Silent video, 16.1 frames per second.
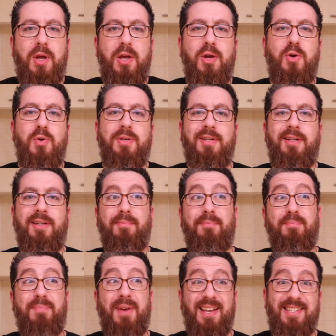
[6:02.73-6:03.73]

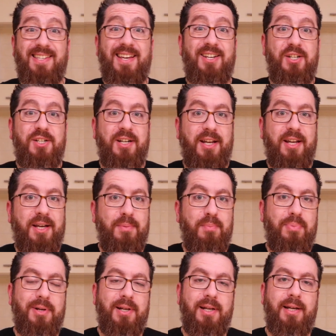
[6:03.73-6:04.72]
using essentially
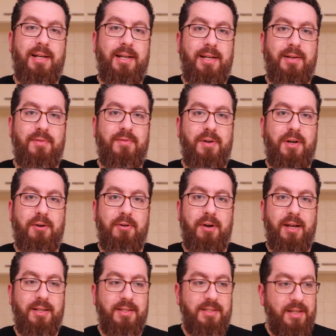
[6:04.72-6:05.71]
completely different
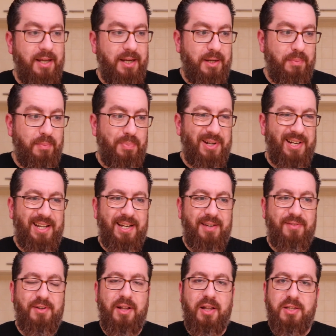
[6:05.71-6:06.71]
ingredients, completely
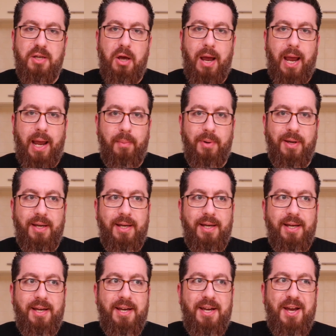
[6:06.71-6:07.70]
different type,
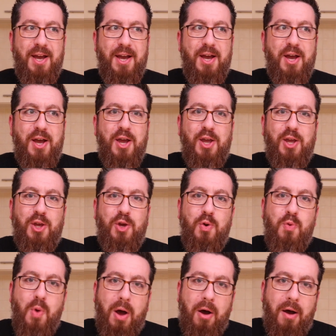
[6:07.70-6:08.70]

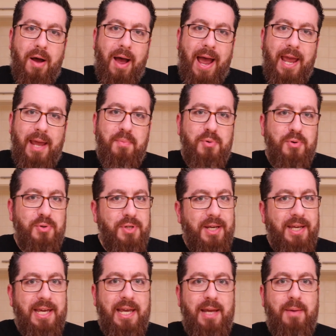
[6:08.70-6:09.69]
you are able to
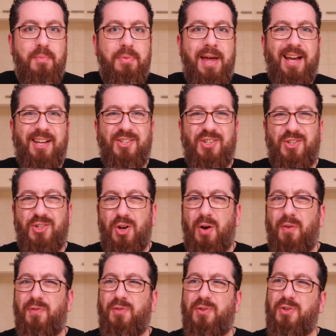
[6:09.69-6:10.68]
keep that
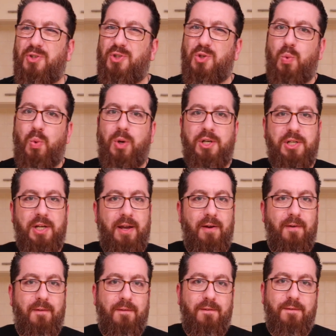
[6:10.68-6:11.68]
soft,
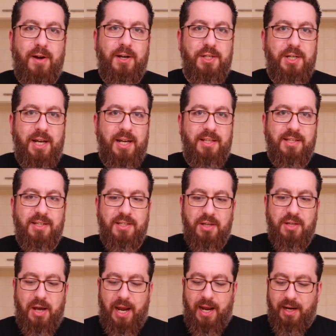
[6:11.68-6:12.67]
squidgy, fudgy
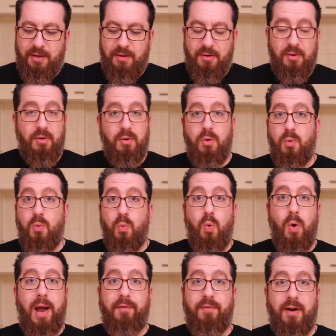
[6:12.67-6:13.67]
inside,
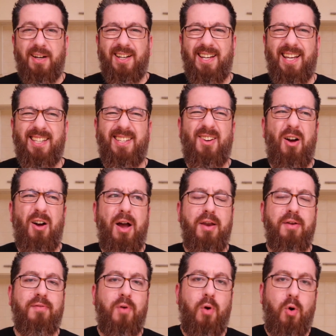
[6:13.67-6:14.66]
whatever. It's
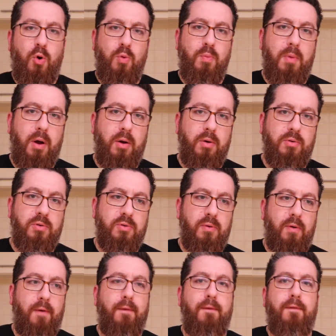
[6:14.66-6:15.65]
kind of almost
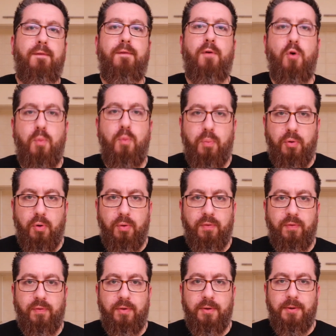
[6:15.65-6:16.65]

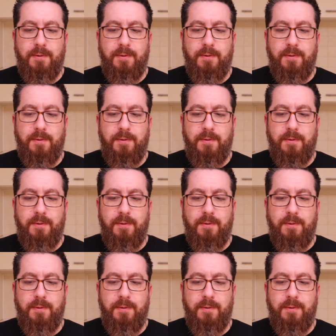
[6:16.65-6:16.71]
foolproof.